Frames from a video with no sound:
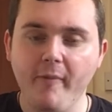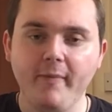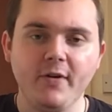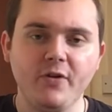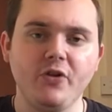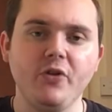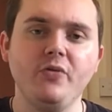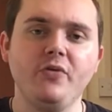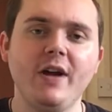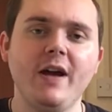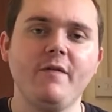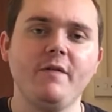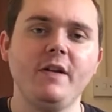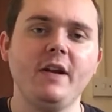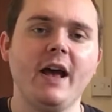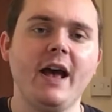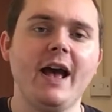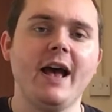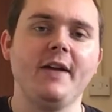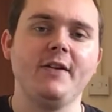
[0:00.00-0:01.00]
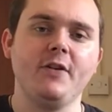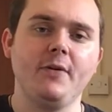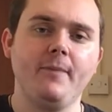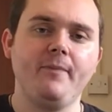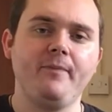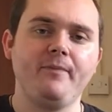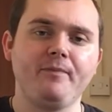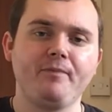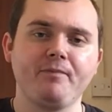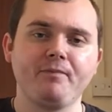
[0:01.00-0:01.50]
do definitely add
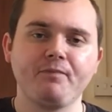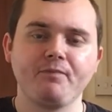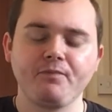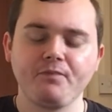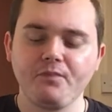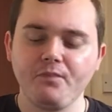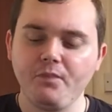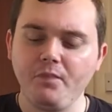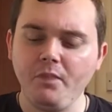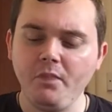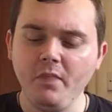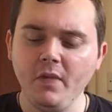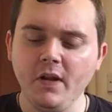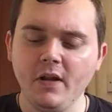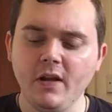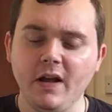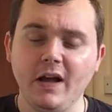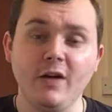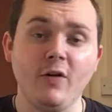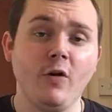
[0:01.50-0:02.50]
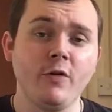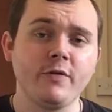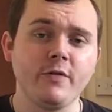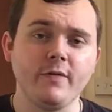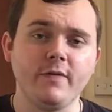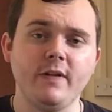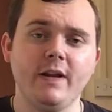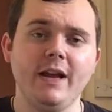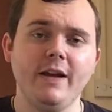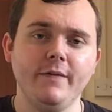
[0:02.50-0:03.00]
a lot of
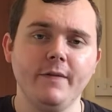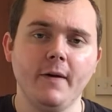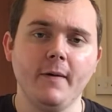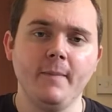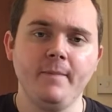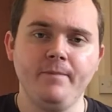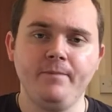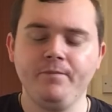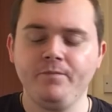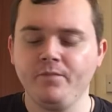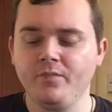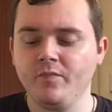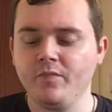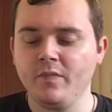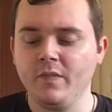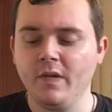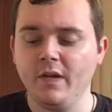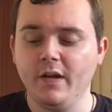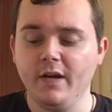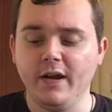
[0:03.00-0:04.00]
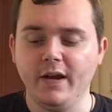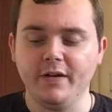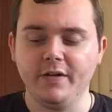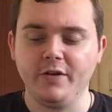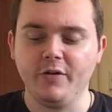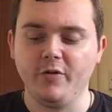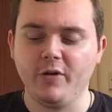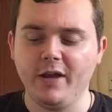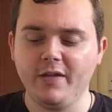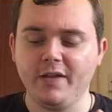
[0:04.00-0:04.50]
flavour, and you
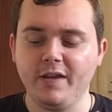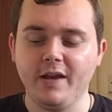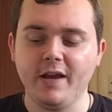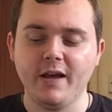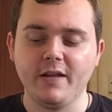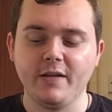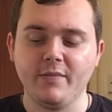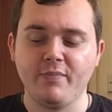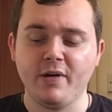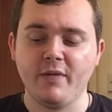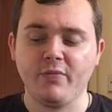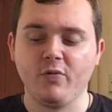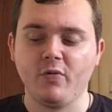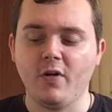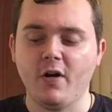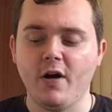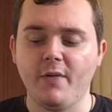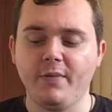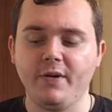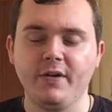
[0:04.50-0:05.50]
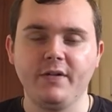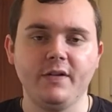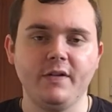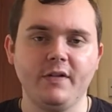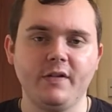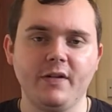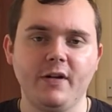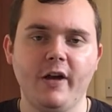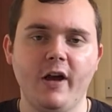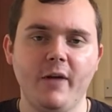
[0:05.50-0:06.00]
get the pepperami and the
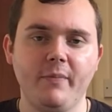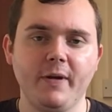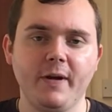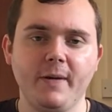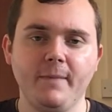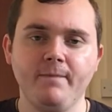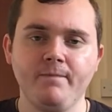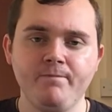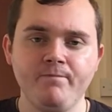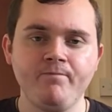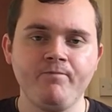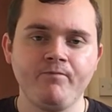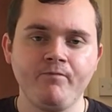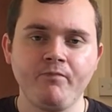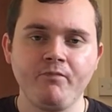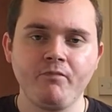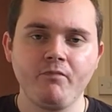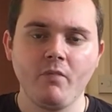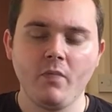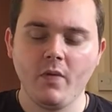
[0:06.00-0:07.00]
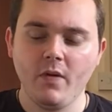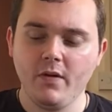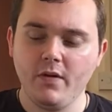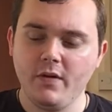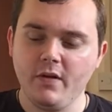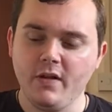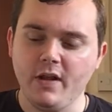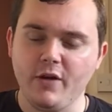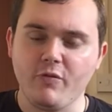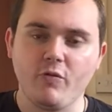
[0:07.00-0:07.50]
salami.
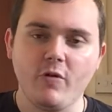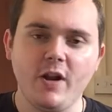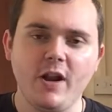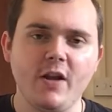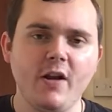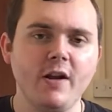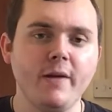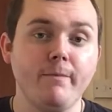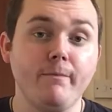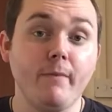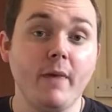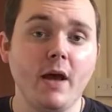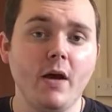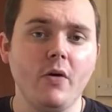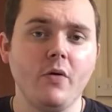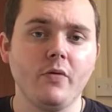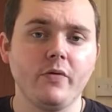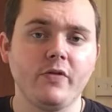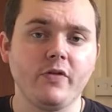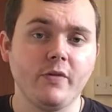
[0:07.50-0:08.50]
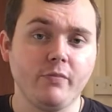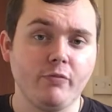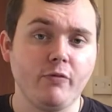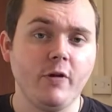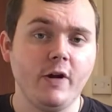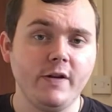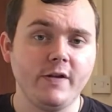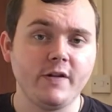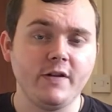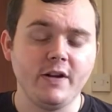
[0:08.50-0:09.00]
They really kind of melt
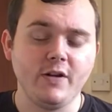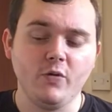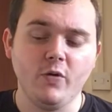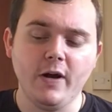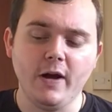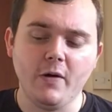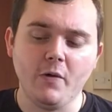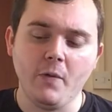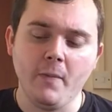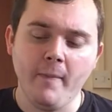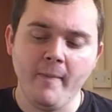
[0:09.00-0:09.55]
surprisingly well.